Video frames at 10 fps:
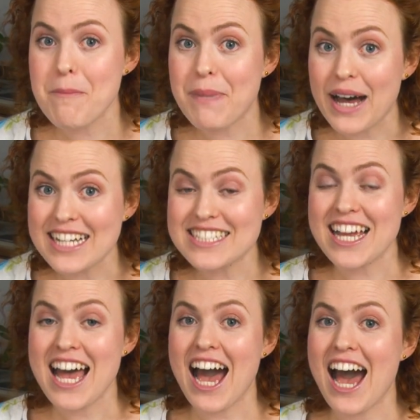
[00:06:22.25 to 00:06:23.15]
but
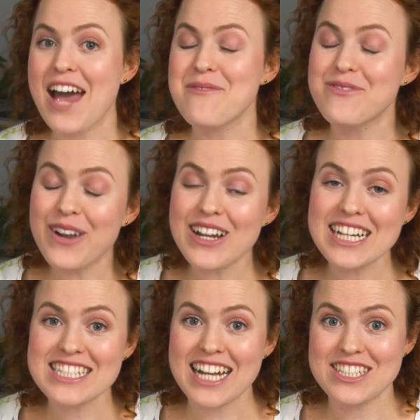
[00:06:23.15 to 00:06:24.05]
I'm very
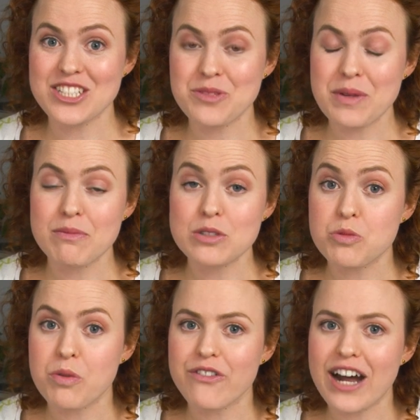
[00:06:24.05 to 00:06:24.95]
excited to be able to
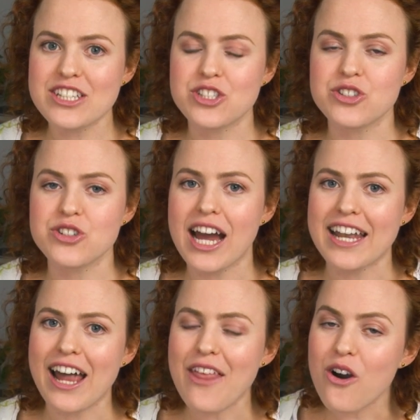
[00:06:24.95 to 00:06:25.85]
provide you
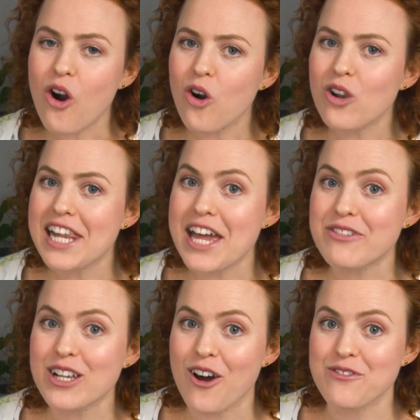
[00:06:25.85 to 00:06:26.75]
another whole
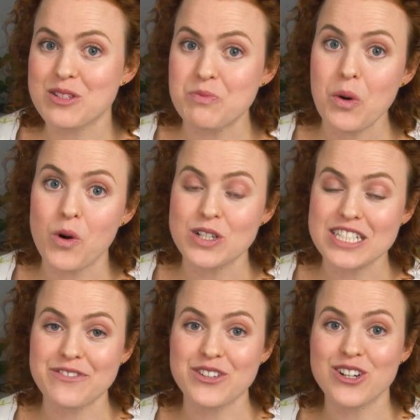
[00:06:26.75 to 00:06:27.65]
level of support
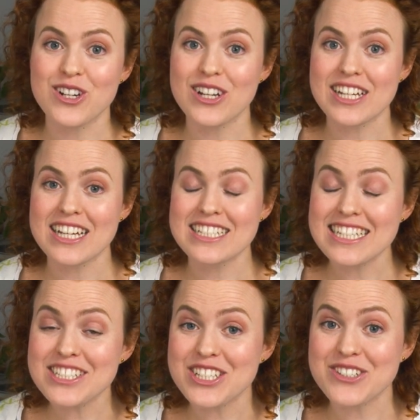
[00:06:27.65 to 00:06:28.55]
if you're learning,
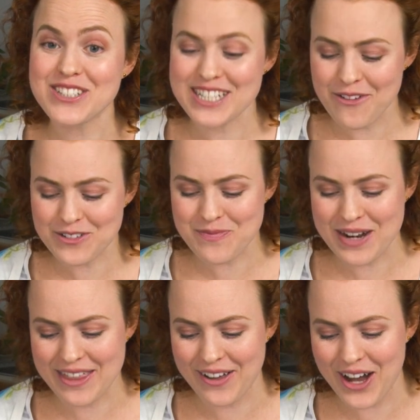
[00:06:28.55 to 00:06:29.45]
teaching yourself to
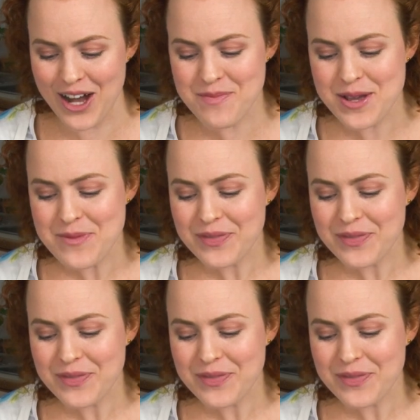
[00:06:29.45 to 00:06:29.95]
play the harp.